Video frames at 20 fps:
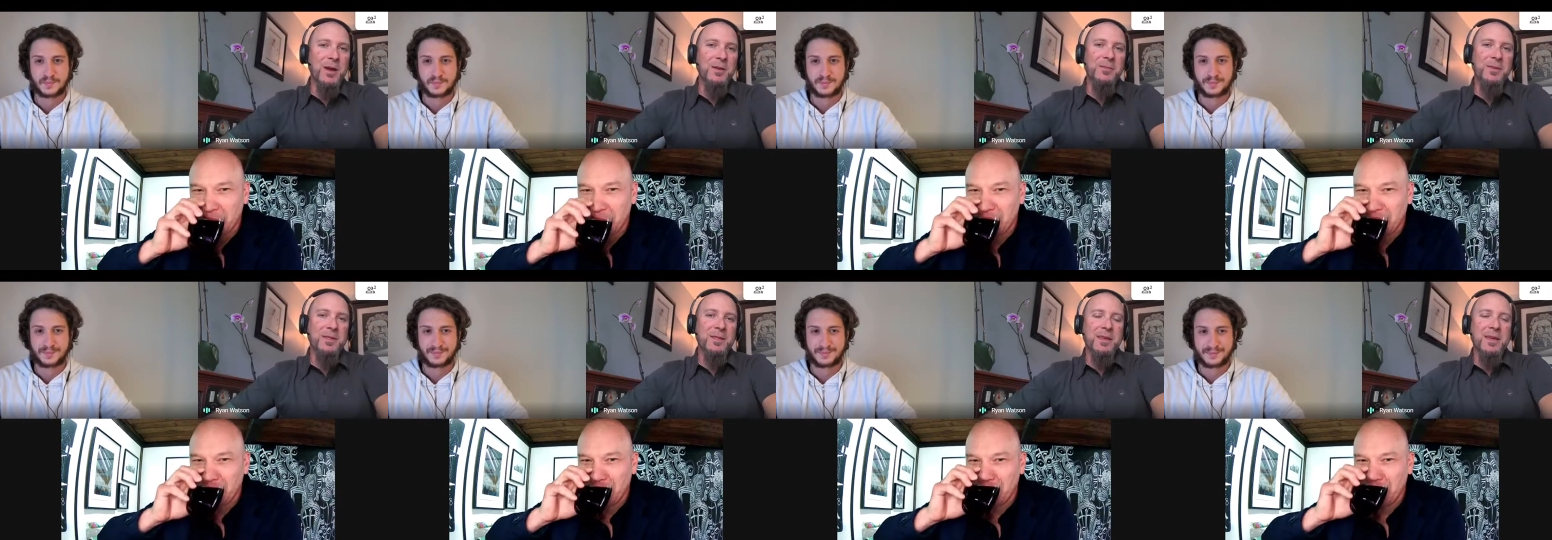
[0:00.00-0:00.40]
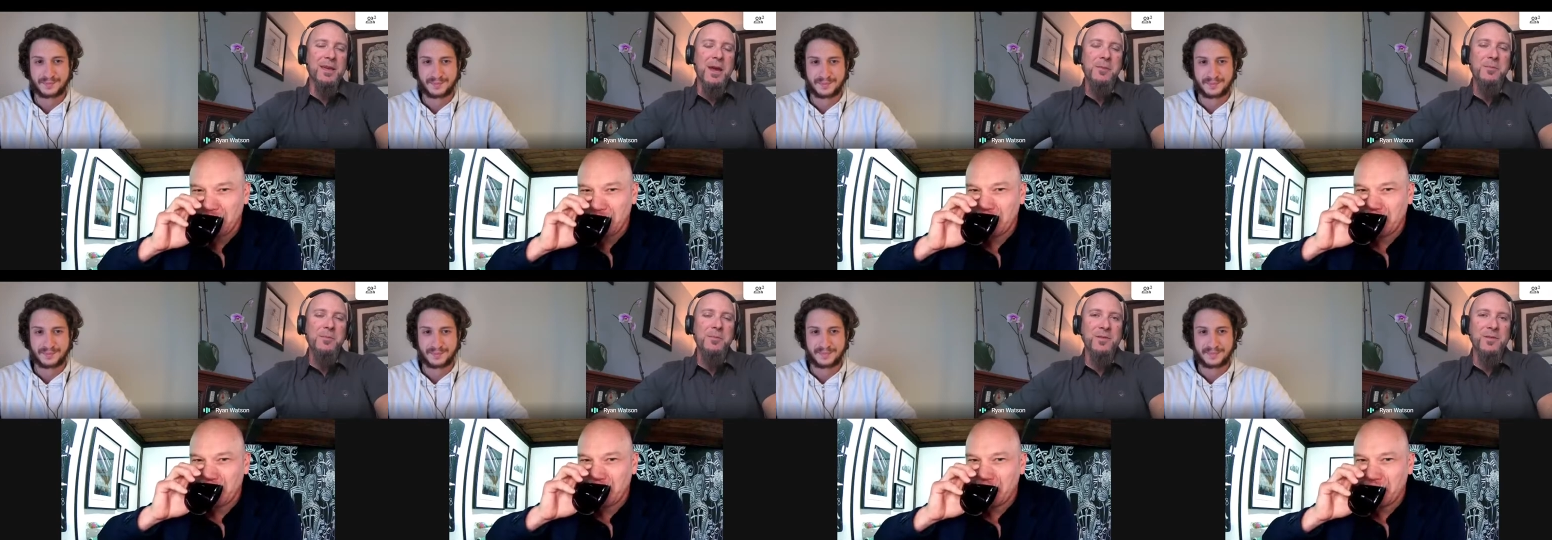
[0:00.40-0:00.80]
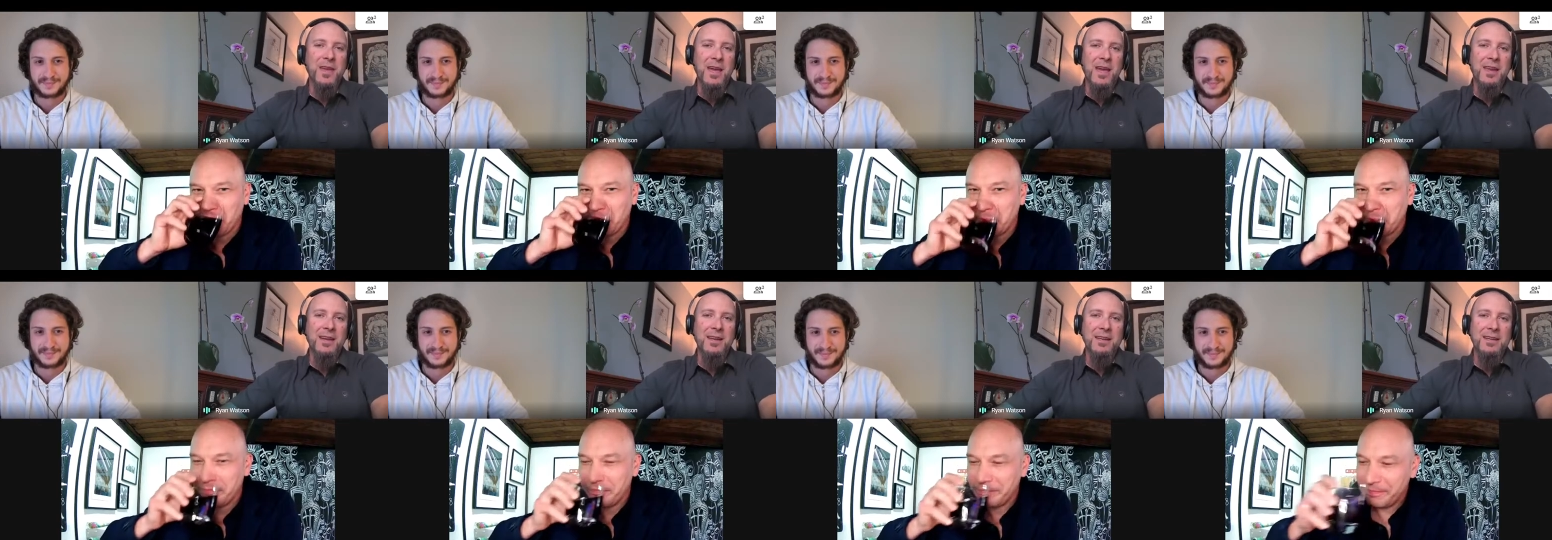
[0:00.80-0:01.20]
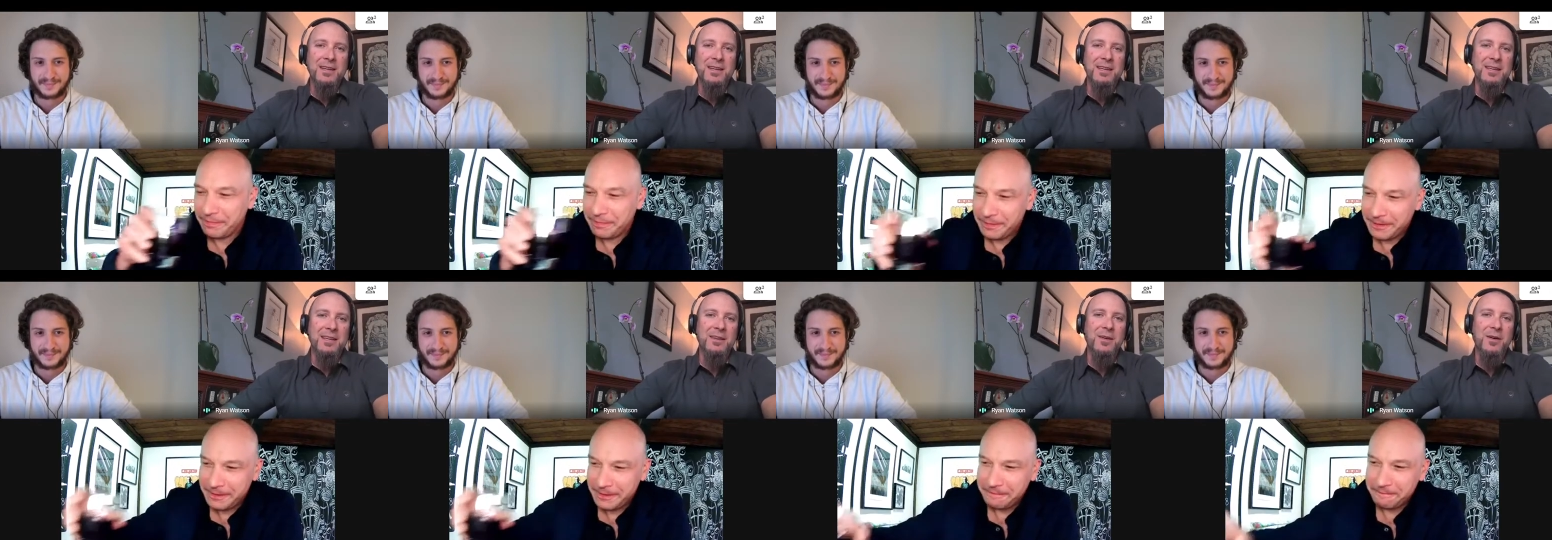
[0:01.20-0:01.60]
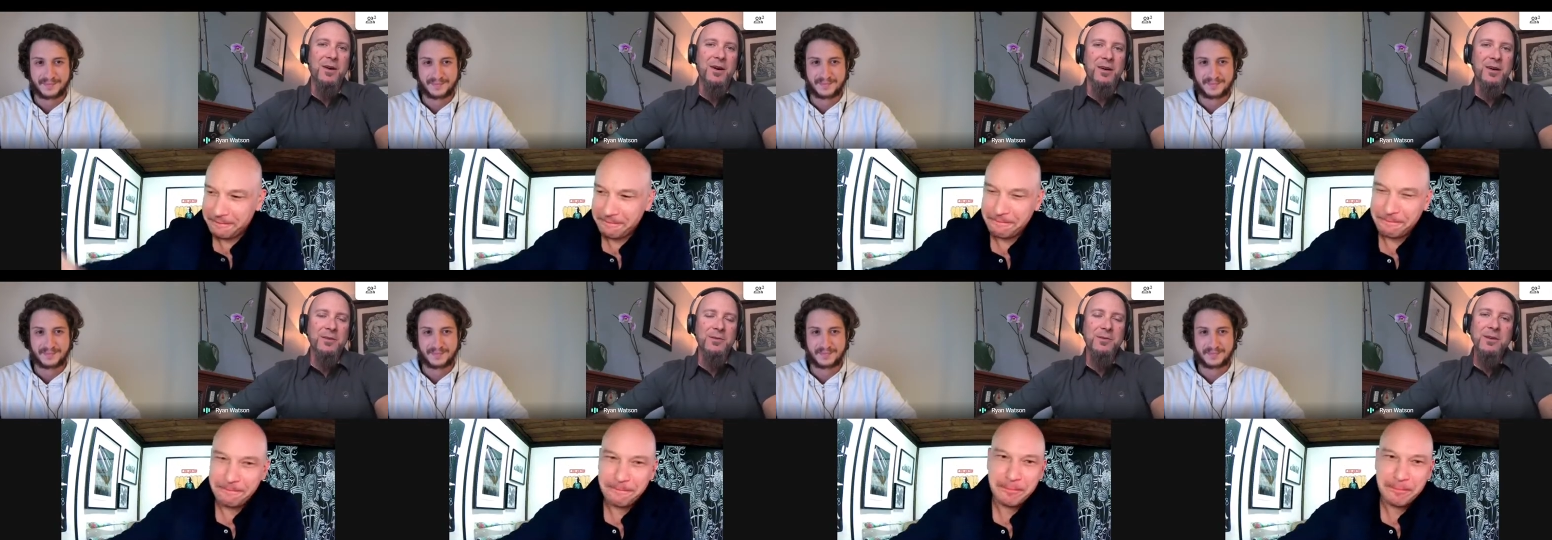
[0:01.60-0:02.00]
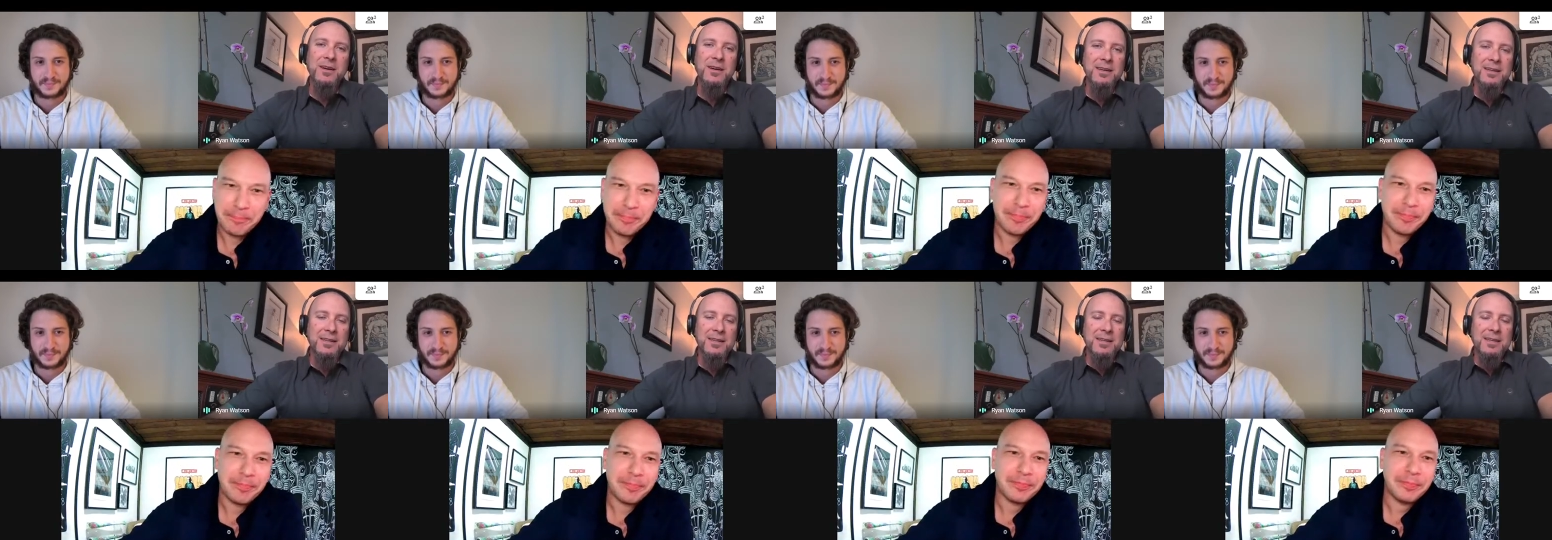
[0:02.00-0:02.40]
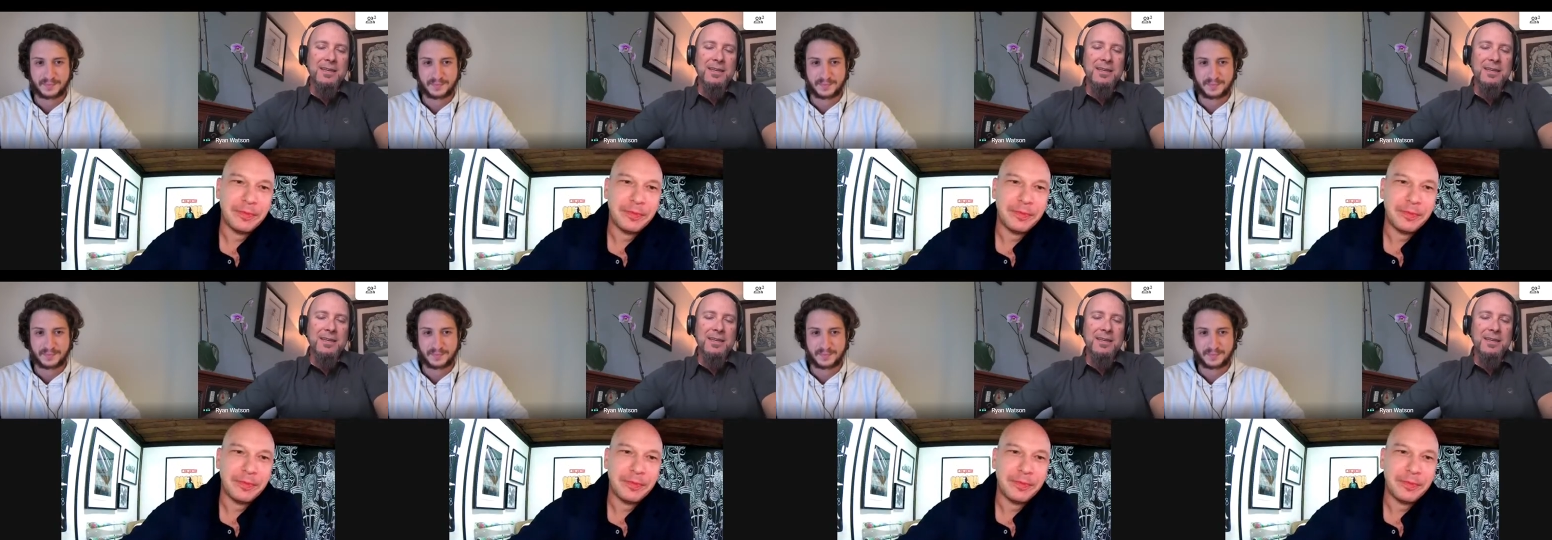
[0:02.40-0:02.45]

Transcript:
Speaker 1: I'm in the capital of Canada in Ottawa